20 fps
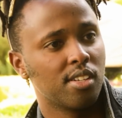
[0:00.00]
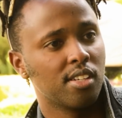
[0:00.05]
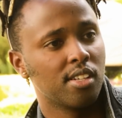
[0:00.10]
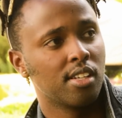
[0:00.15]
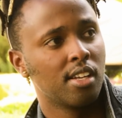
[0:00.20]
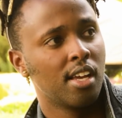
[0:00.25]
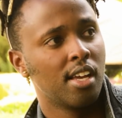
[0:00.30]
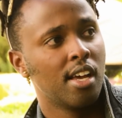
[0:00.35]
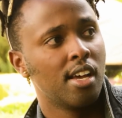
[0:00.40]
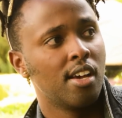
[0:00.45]

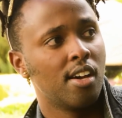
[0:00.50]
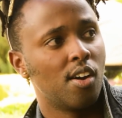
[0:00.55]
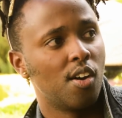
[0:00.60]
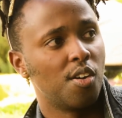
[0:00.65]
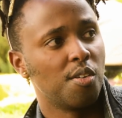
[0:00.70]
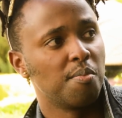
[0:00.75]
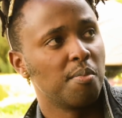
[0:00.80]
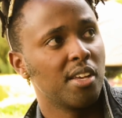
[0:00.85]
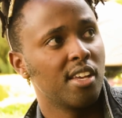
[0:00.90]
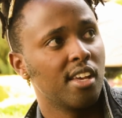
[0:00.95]

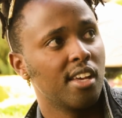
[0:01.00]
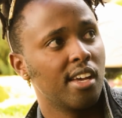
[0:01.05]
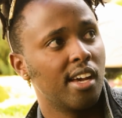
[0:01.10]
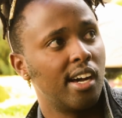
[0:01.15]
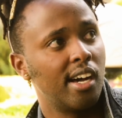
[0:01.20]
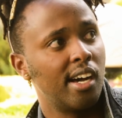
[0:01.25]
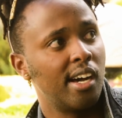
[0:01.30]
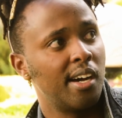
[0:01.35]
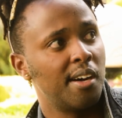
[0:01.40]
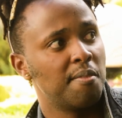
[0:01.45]
on me.
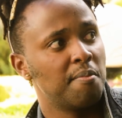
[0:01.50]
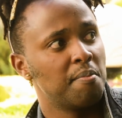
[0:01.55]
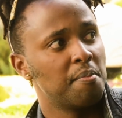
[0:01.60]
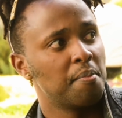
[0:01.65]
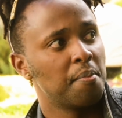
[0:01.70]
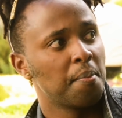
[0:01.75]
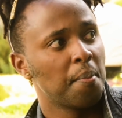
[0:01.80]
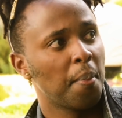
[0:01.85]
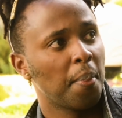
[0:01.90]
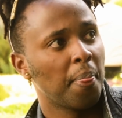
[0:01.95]

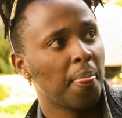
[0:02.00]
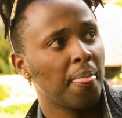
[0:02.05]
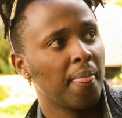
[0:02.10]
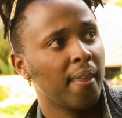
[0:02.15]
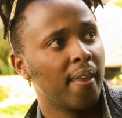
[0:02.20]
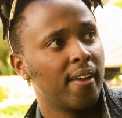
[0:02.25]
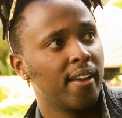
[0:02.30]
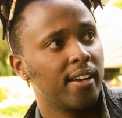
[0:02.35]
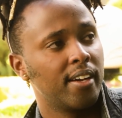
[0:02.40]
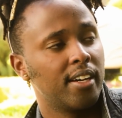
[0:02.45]

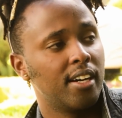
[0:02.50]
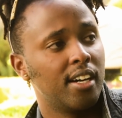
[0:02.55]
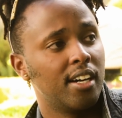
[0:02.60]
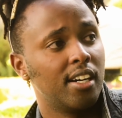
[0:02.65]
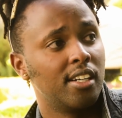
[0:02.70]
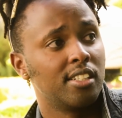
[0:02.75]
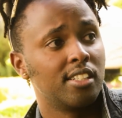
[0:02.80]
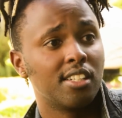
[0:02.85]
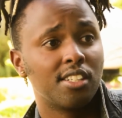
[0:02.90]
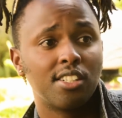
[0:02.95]

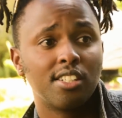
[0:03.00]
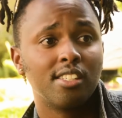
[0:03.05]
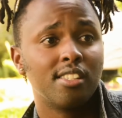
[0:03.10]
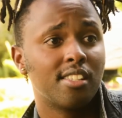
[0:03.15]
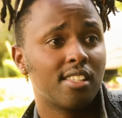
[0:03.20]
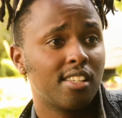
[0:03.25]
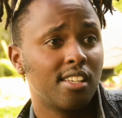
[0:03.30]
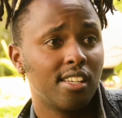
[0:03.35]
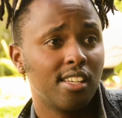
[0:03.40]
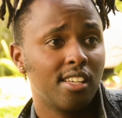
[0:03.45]

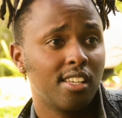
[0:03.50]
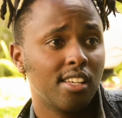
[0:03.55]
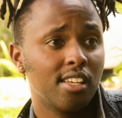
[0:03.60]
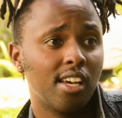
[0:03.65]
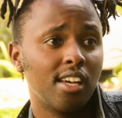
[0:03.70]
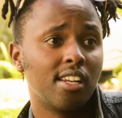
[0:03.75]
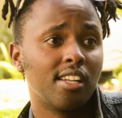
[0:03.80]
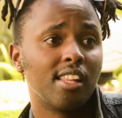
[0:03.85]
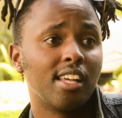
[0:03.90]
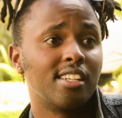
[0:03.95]

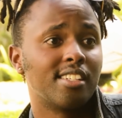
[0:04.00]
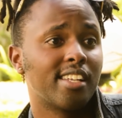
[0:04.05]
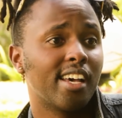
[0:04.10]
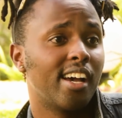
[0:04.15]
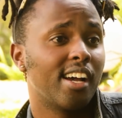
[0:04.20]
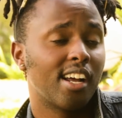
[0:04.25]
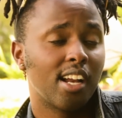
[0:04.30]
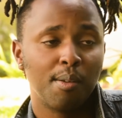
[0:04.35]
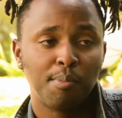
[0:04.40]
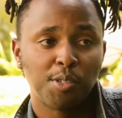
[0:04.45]
Nyashinsky and the
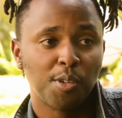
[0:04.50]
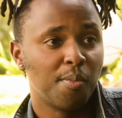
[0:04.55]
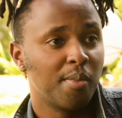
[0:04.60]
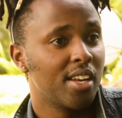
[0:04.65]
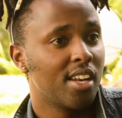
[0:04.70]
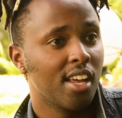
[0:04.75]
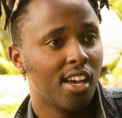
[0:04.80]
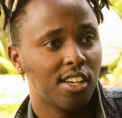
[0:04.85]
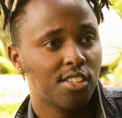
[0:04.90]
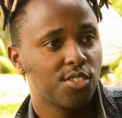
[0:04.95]
entire
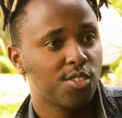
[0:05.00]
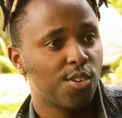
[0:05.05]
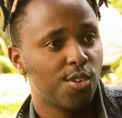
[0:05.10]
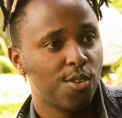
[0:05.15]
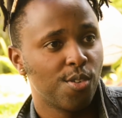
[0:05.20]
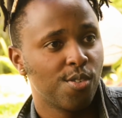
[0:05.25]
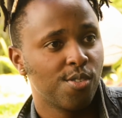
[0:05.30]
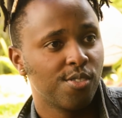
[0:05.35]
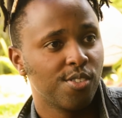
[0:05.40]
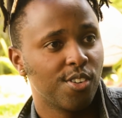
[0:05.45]
Kleptomaniacs
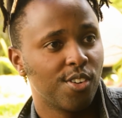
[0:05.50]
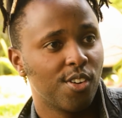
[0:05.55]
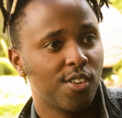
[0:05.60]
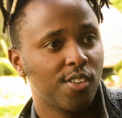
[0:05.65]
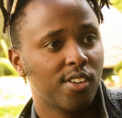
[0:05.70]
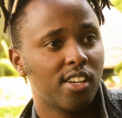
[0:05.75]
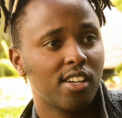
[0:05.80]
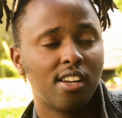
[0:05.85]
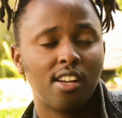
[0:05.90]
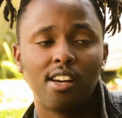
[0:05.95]
crew, you
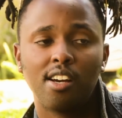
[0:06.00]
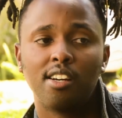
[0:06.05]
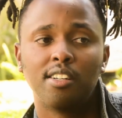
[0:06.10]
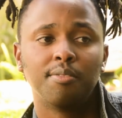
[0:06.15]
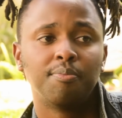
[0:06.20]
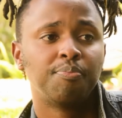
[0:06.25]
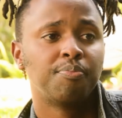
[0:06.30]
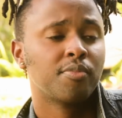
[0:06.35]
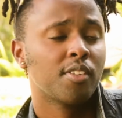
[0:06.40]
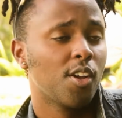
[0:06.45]
know,
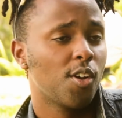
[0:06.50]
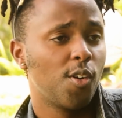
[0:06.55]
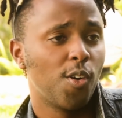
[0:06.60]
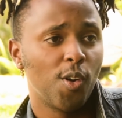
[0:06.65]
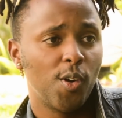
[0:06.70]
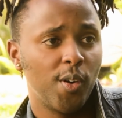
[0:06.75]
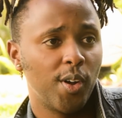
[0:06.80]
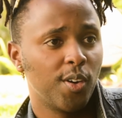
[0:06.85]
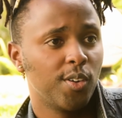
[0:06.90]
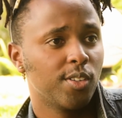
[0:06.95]
Kina
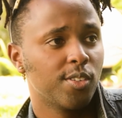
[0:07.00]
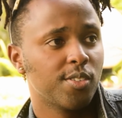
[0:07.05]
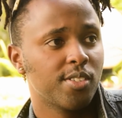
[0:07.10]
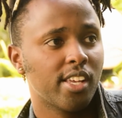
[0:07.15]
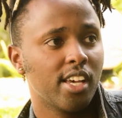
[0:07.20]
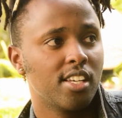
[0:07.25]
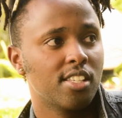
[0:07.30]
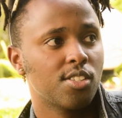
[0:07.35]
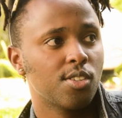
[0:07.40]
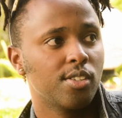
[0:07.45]
Kolo and all those
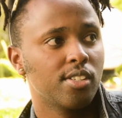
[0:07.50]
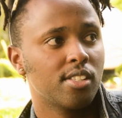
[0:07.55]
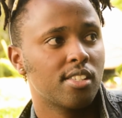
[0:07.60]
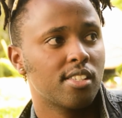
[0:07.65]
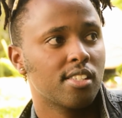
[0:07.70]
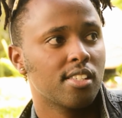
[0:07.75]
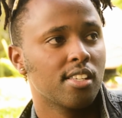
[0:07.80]
guys. So